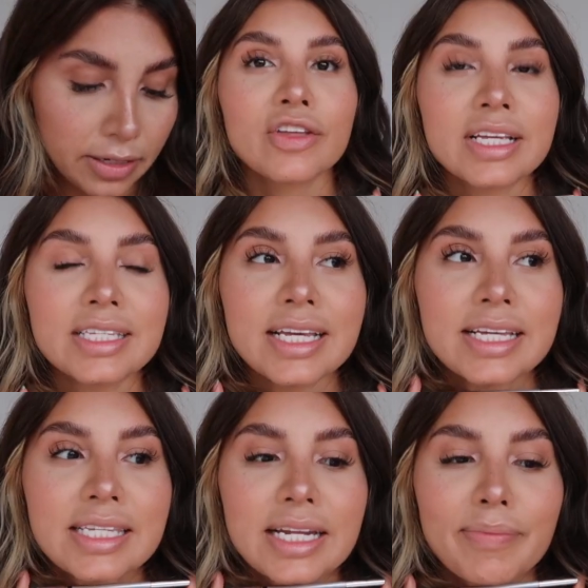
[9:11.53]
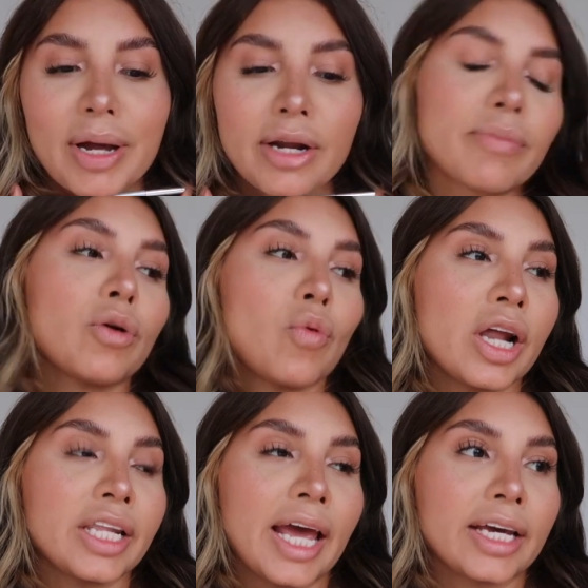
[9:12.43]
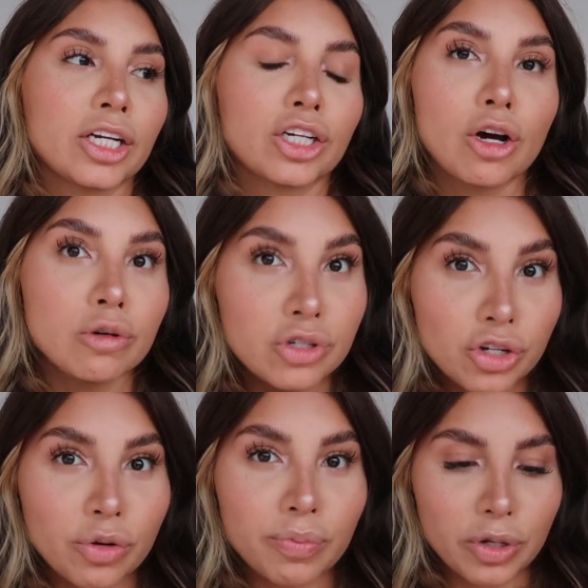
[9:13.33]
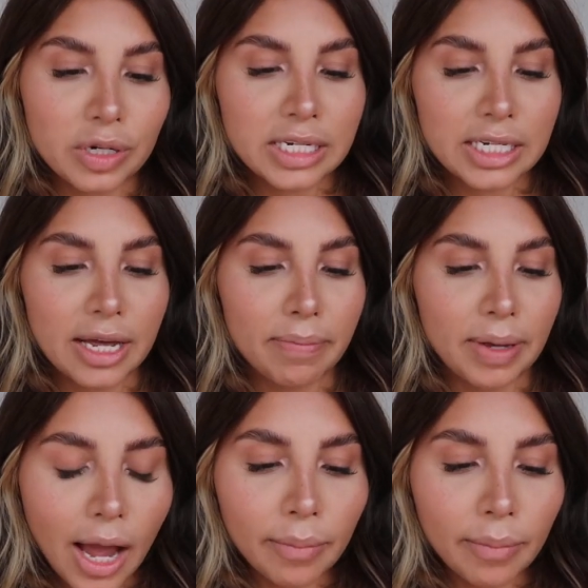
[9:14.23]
So this is my #1 like go-to beauty tip.